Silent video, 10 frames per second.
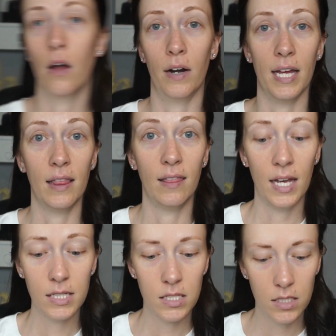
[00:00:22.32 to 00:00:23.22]
All right,
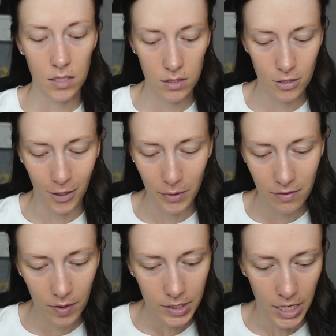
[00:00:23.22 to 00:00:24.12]
let's start with
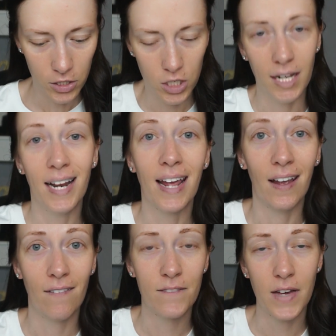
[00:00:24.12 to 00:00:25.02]
foundation.
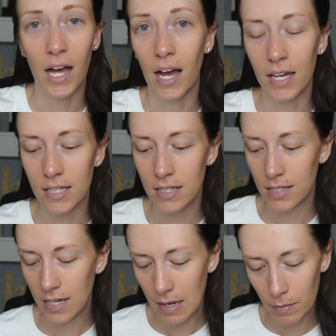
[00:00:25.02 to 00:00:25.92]
If I
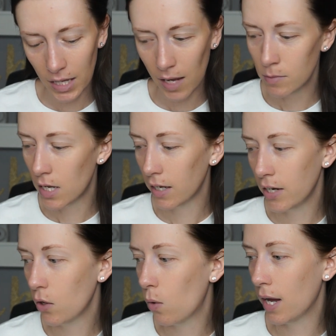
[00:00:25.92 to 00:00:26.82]
seem like I'm
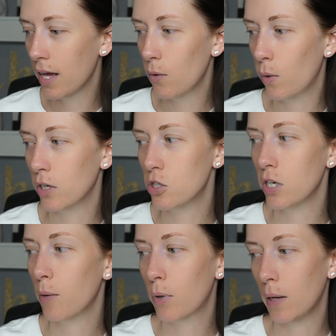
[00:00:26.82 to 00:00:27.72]
talking quiet, which
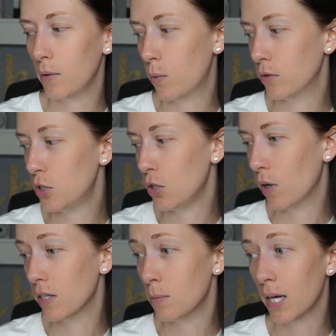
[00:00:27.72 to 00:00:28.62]
it probably won't to you
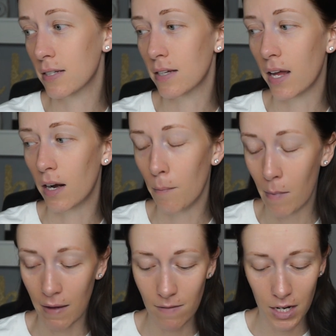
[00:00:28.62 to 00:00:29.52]
guys because in
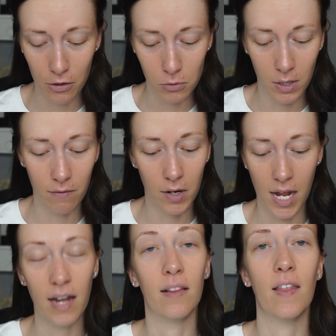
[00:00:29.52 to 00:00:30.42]
my videos, whenever I
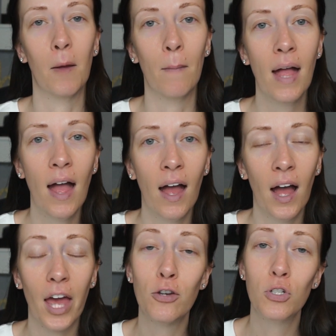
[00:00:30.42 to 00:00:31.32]
edit them,
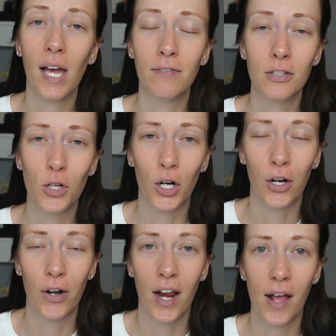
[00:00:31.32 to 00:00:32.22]
I usually have to
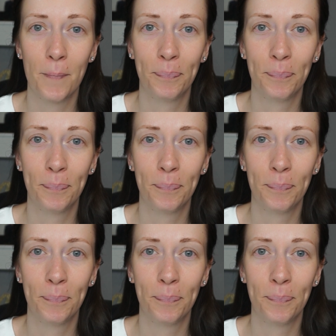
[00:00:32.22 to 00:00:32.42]
turn